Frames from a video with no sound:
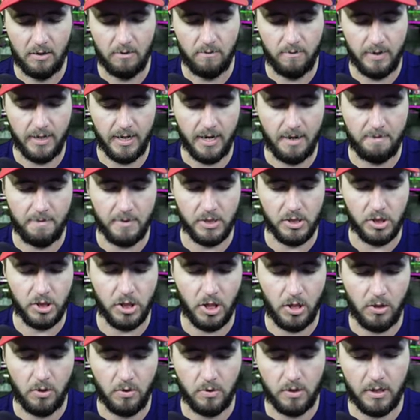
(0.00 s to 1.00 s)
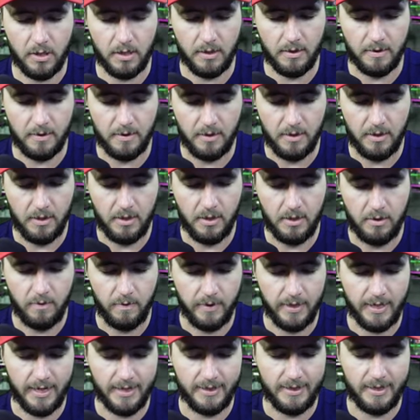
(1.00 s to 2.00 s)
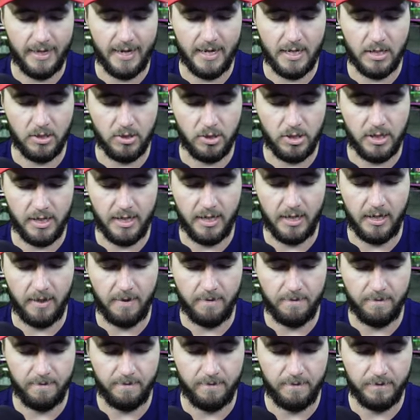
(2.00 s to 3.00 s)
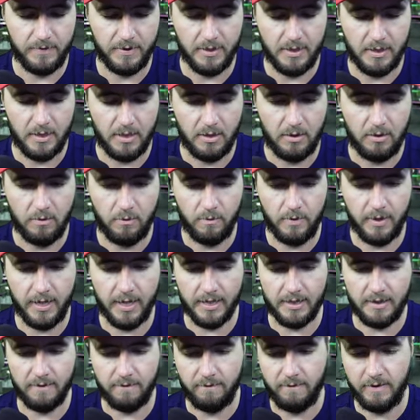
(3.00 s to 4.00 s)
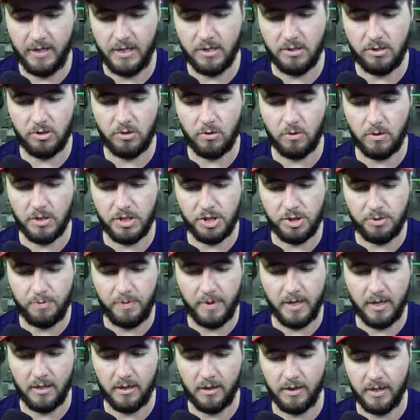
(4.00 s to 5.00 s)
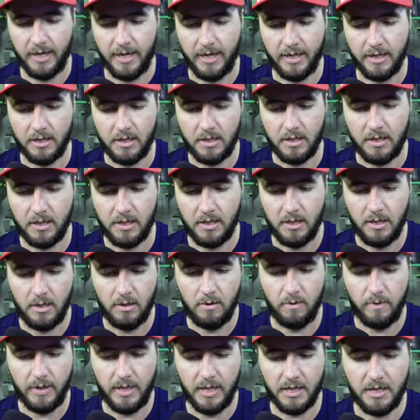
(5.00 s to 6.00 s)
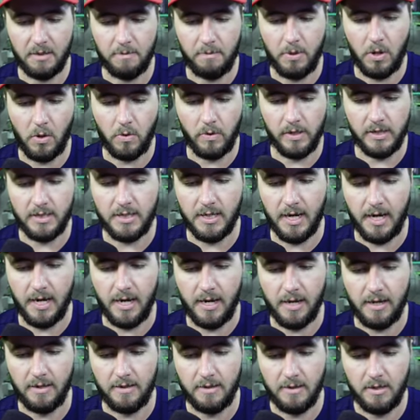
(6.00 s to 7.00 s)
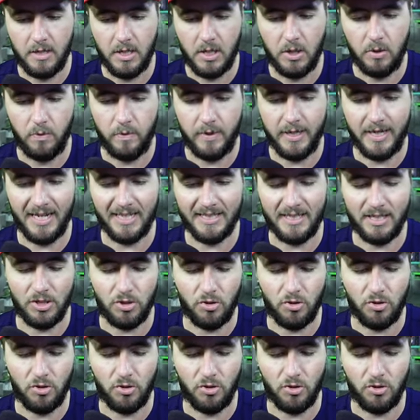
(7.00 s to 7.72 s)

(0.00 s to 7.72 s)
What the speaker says: we got Machoke, we got the energy, we got the Venusaur Spirit Link, we got the Ponyta, we got the